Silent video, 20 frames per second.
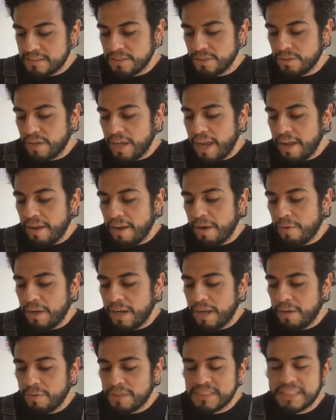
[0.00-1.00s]
So
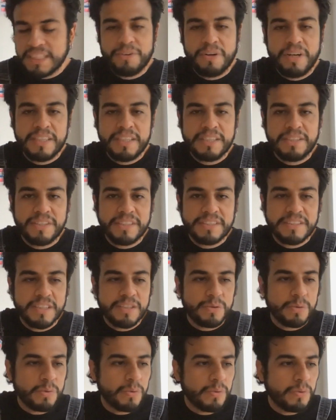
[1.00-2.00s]
I wasn't really
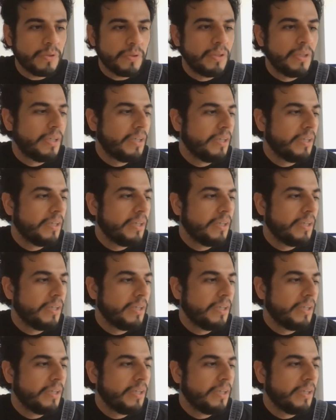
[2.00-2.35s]
interested to